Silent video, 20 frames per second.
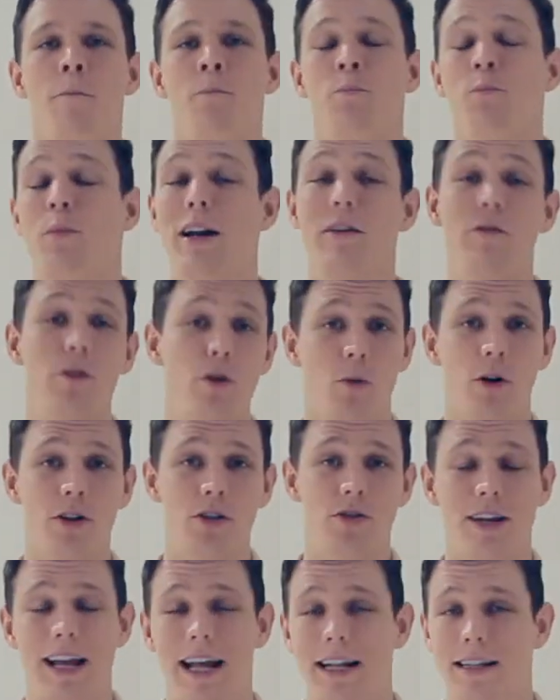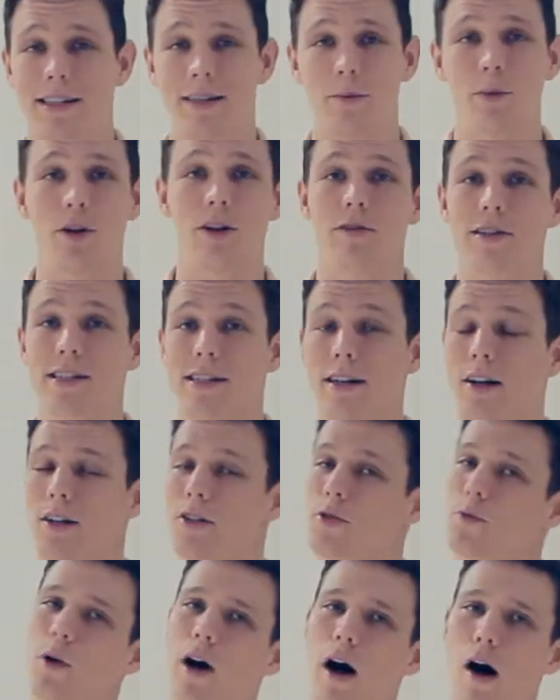But if you want to get similar
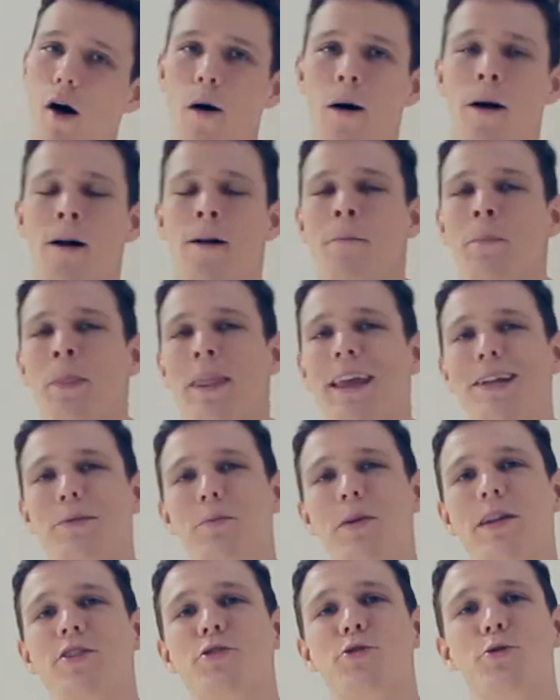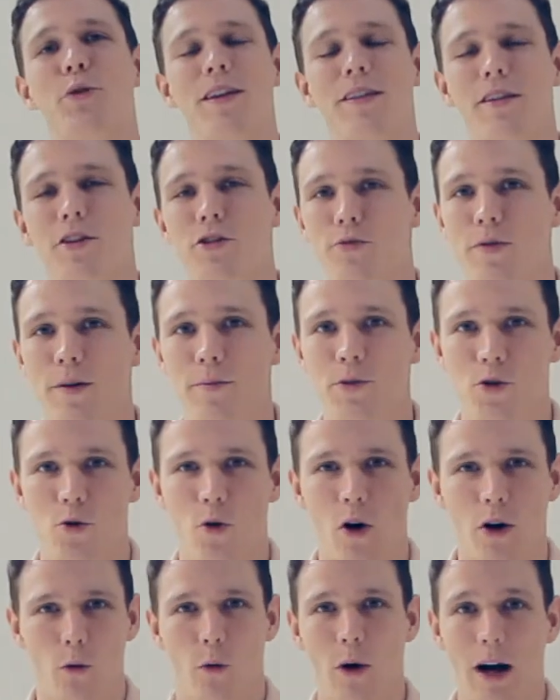results, well, it means doing the shrimp
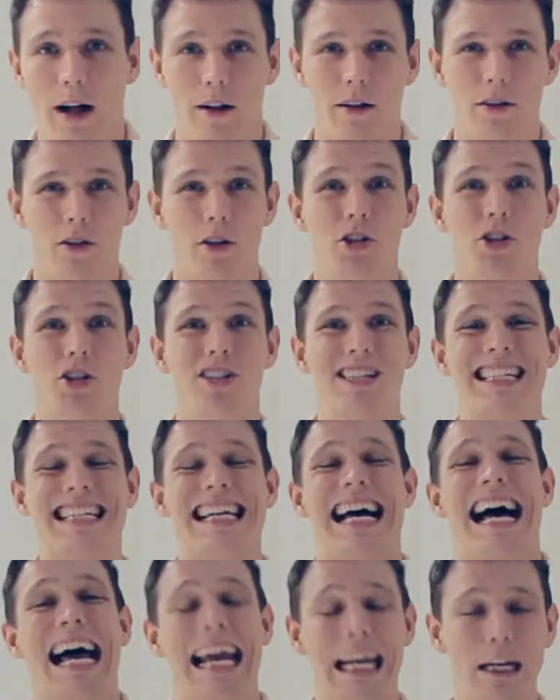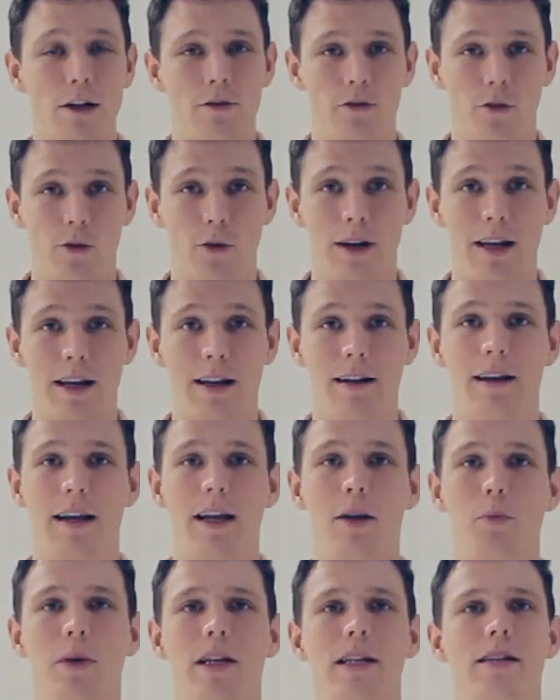squat well, not just kind of doing it,
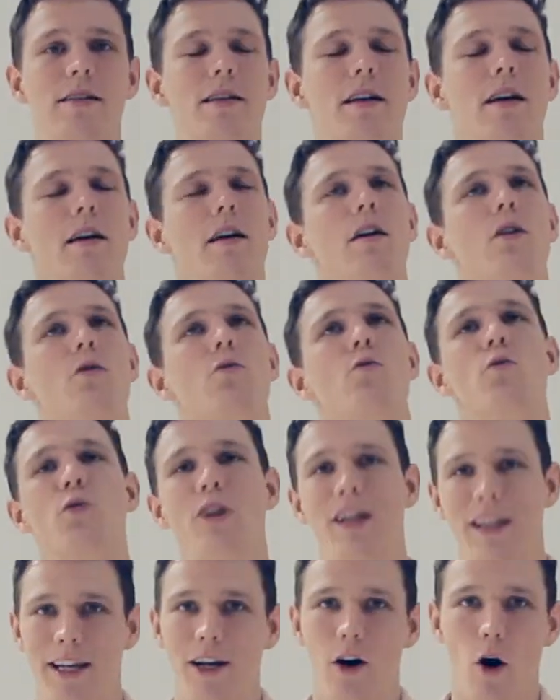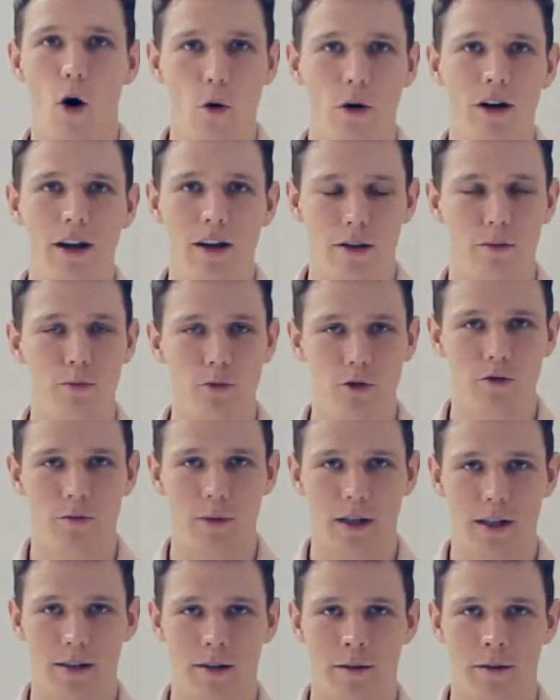it means really owning the movement.